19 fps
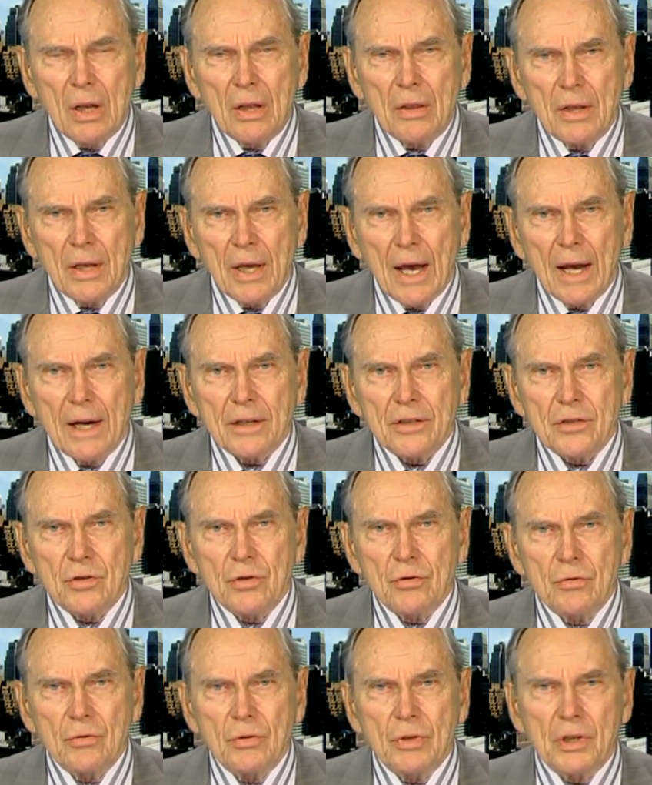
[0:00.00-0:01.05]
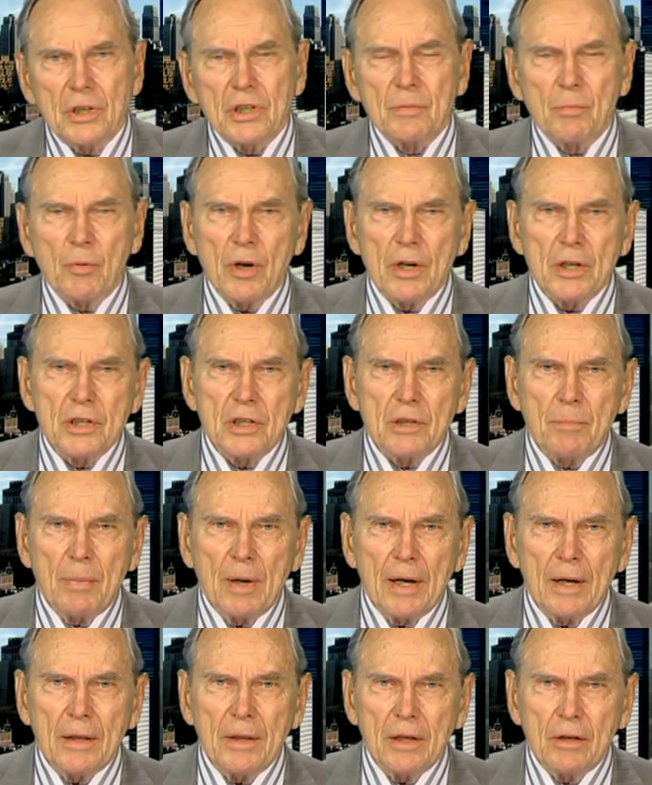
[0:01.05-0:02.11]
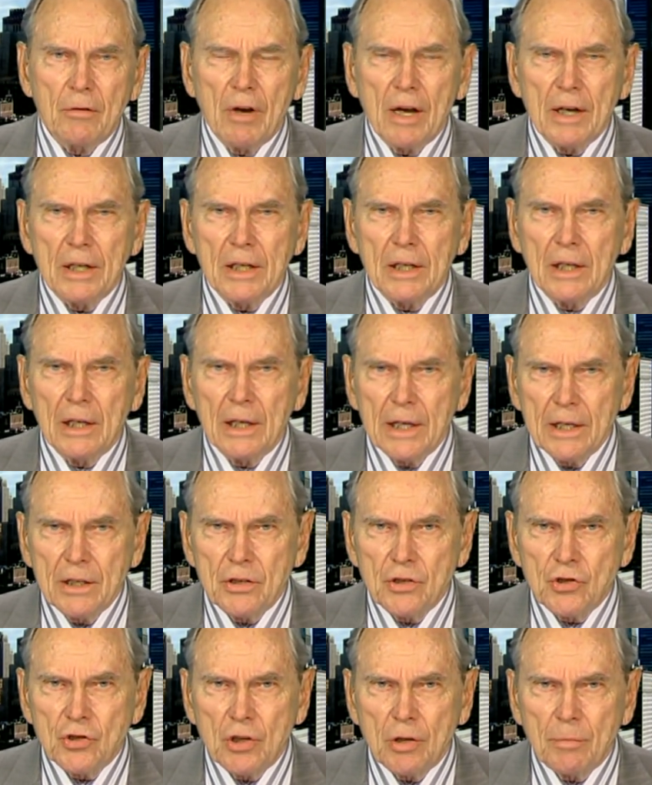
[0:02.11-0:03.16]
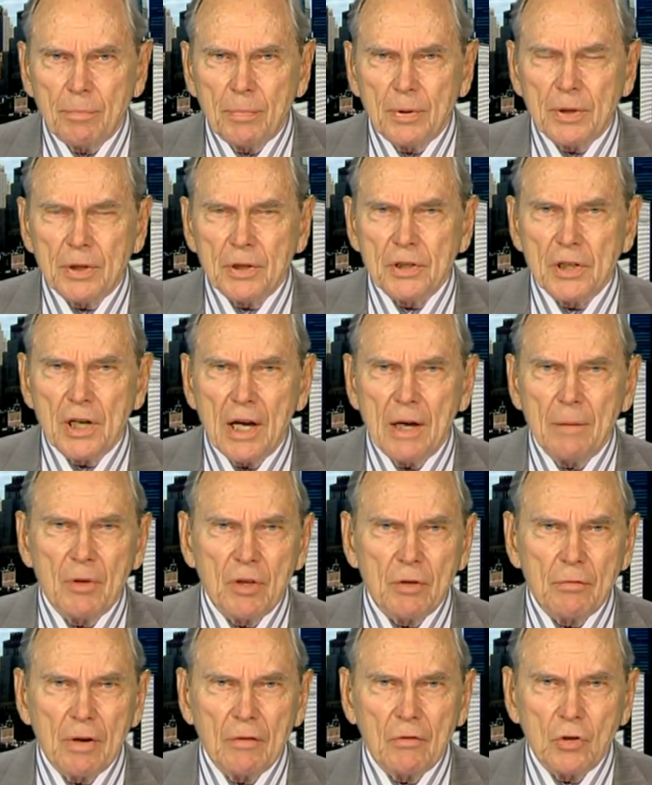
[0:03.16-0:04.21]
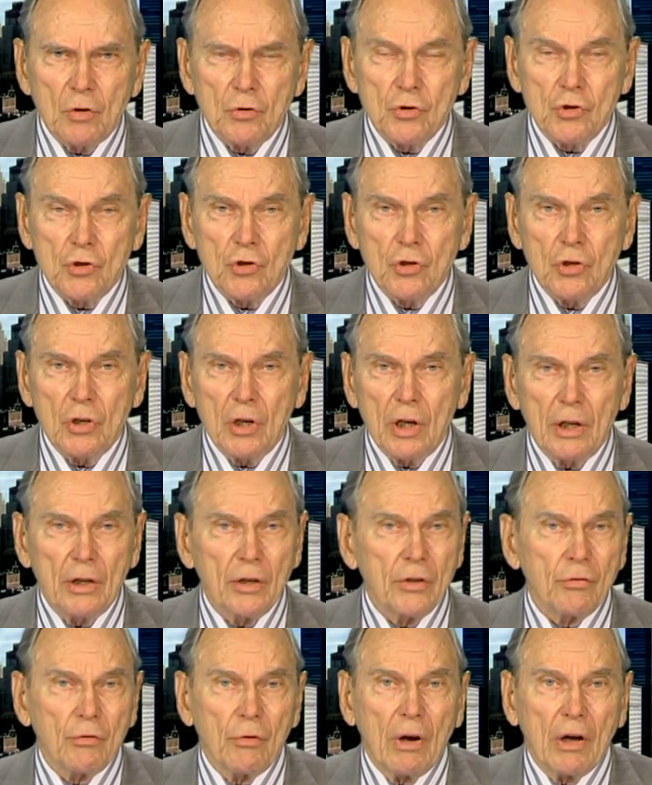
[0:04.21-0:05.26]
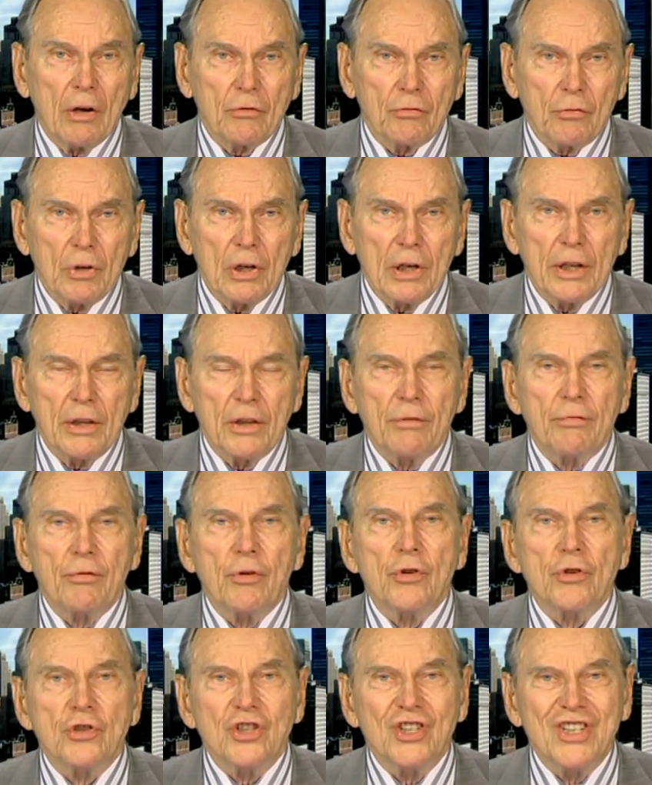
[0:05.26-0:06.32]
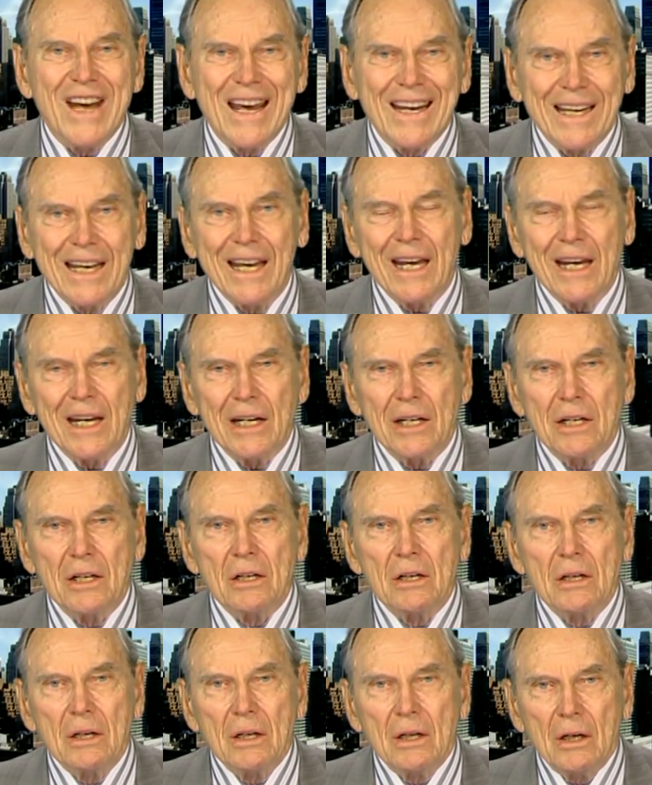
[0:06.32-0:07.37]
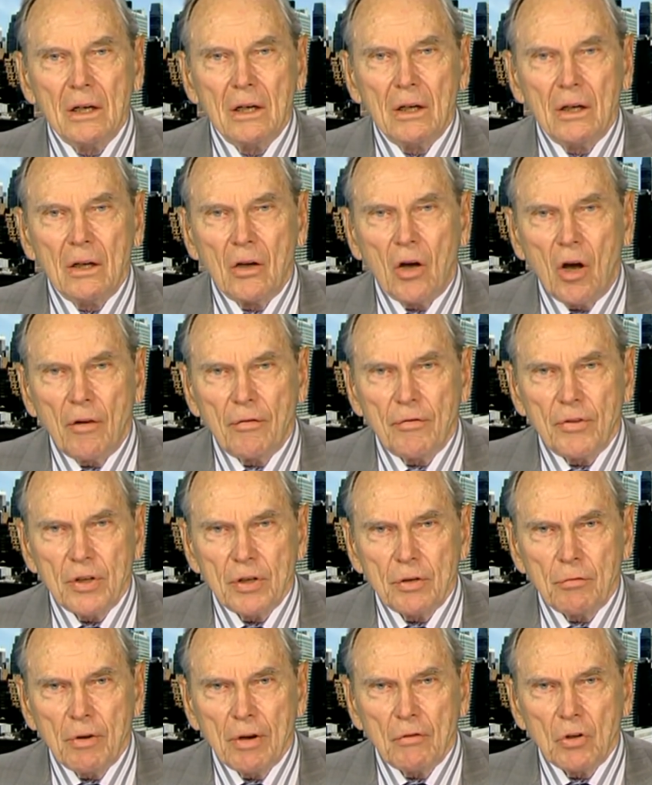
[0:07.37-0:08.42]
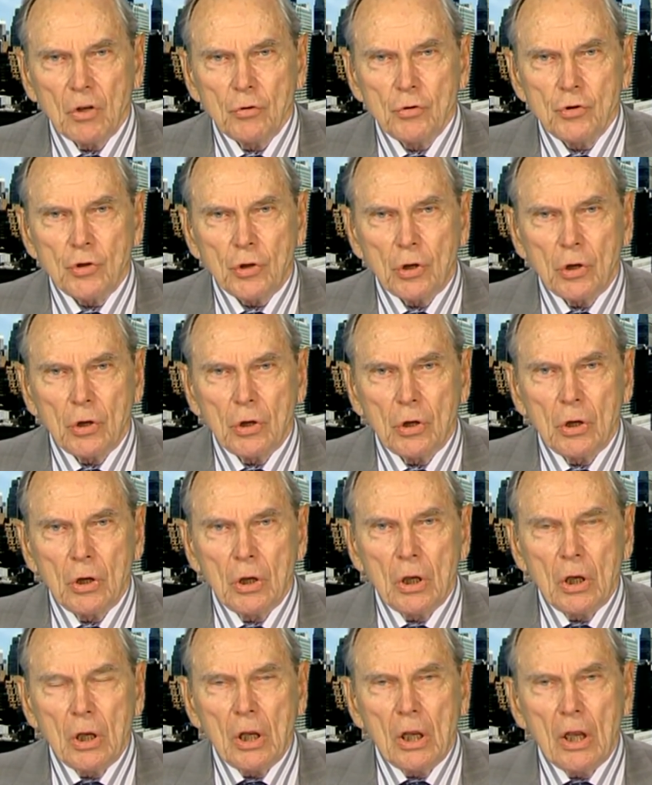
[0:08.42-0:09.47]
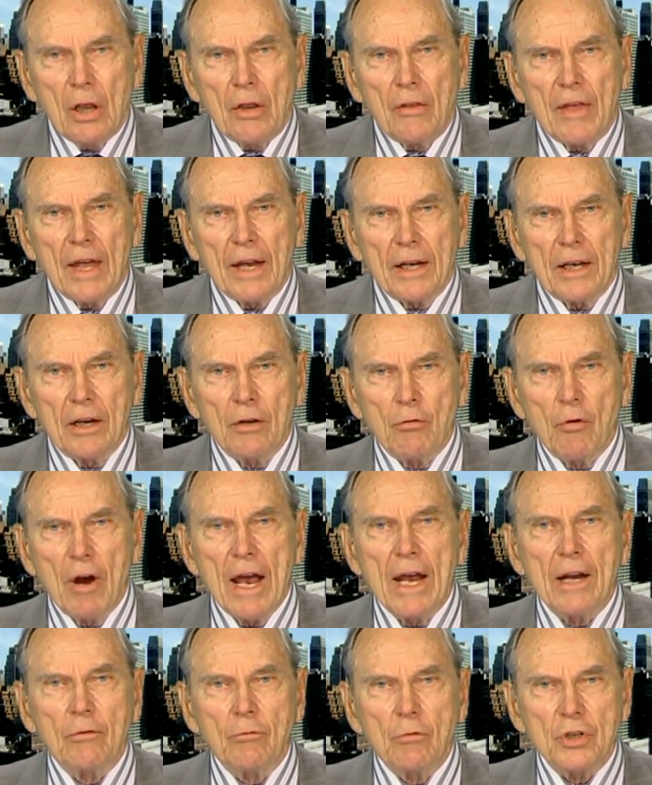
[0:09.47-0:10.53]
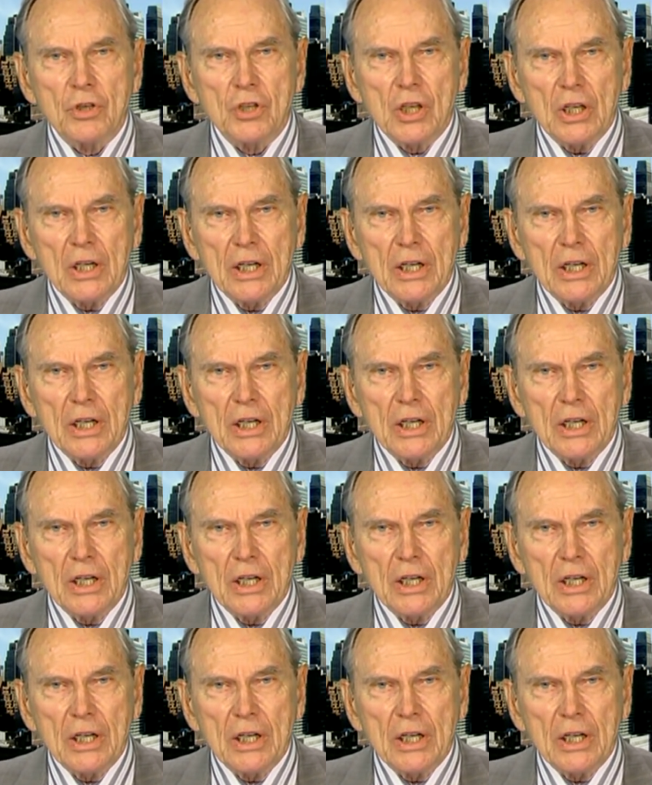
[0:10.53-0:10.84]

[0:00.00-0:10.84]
the attitude expressed by the Iranian leadership at the time of the revolution and throughout really the first decade of the revolution that Iran was the